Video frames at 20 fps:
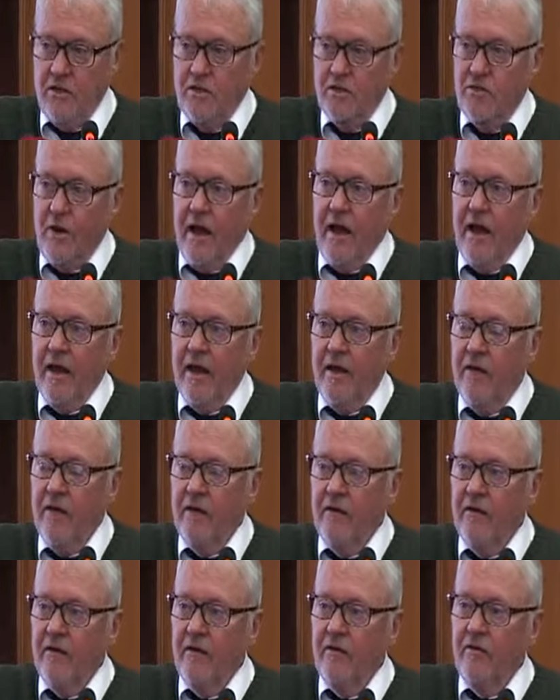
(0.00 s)
So I
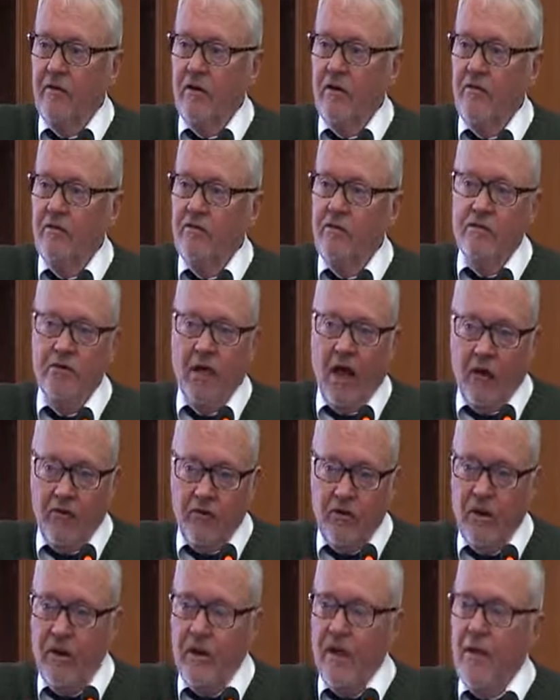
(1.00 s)
flew
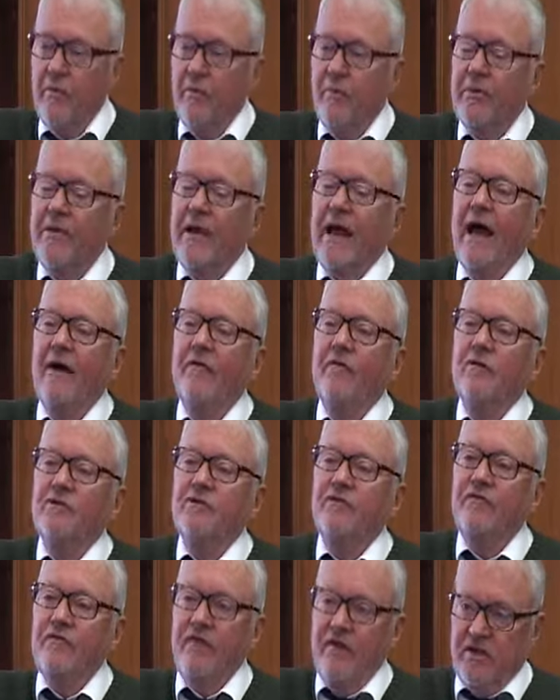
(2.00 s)
down, but I
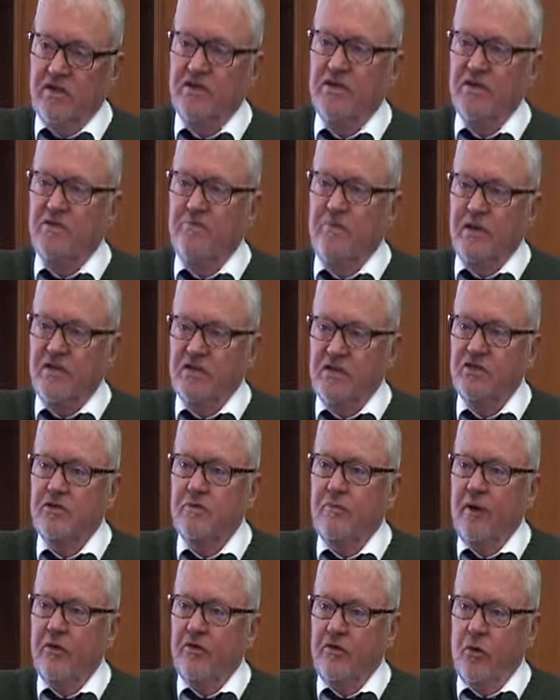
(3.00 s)
was very suspicious
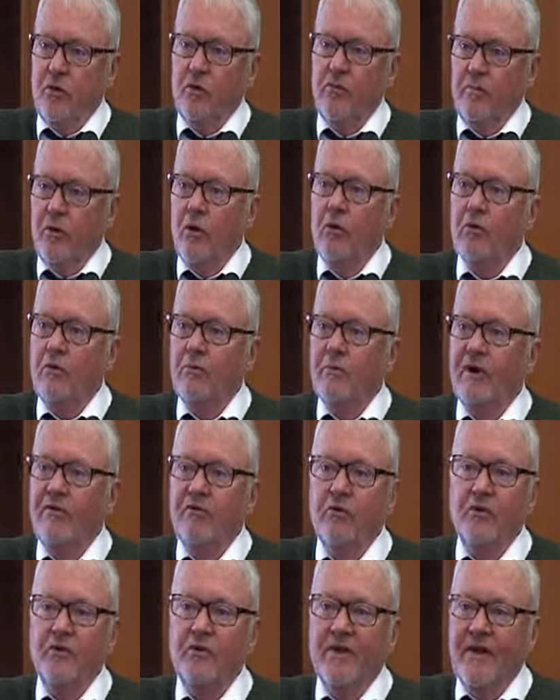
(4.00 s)
about the whole program. I
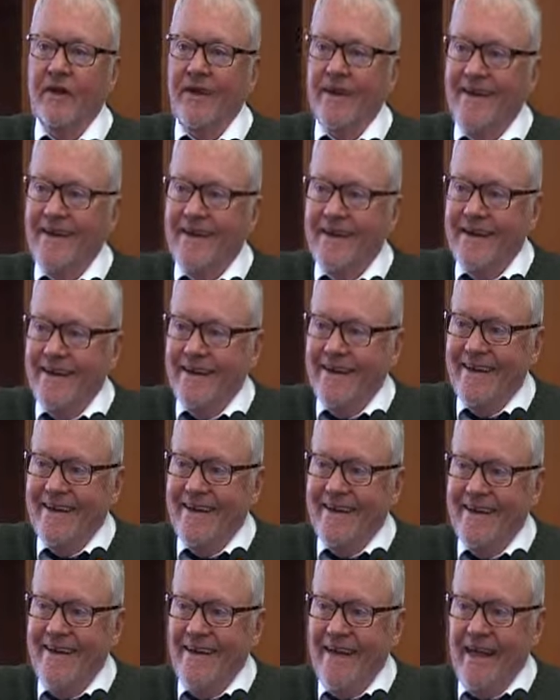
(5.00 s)
thought,
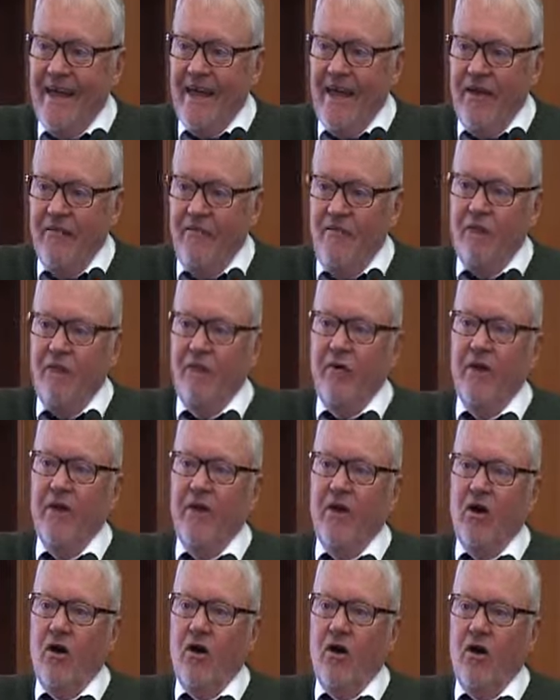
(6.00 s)
if
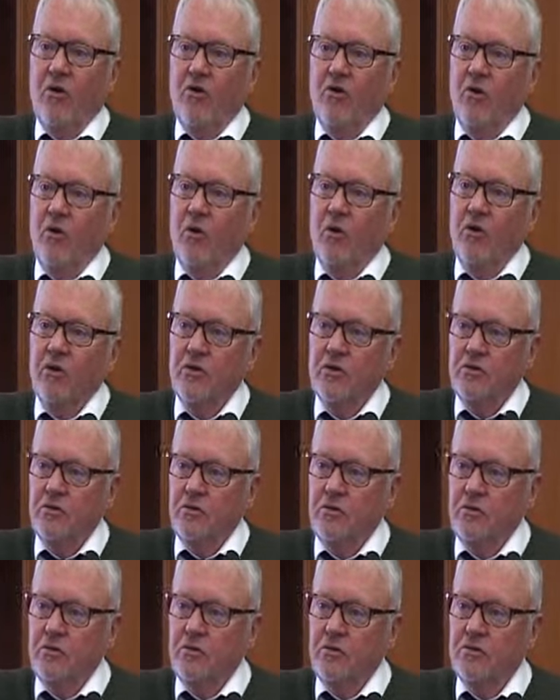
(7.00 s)
we are going
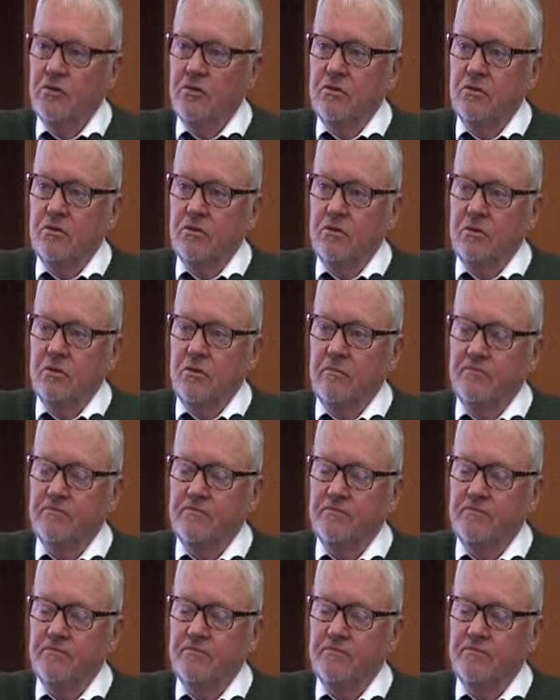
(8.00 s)
to